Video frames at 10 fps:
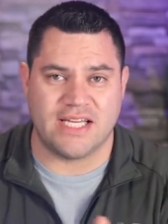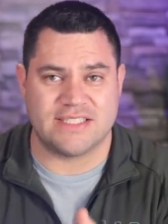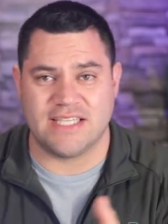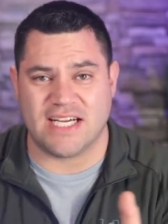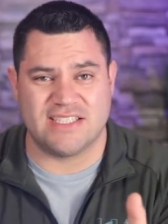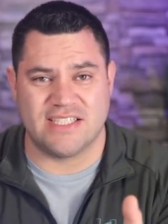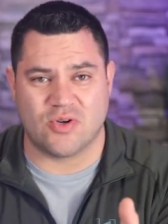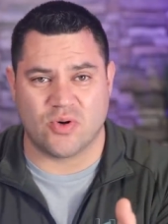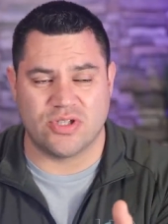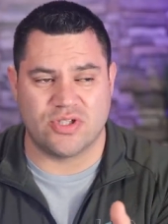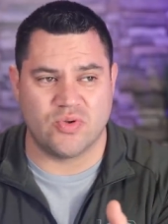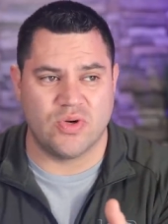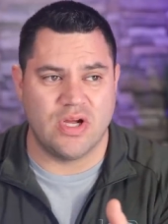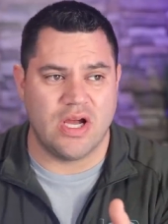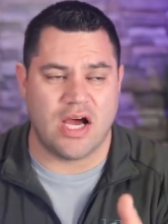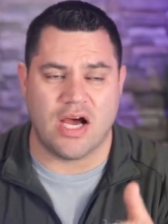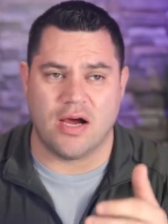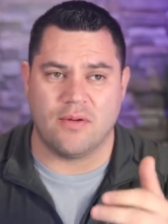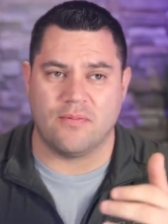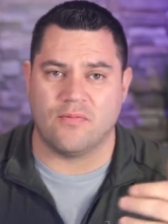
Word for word: and this is actually according to uh,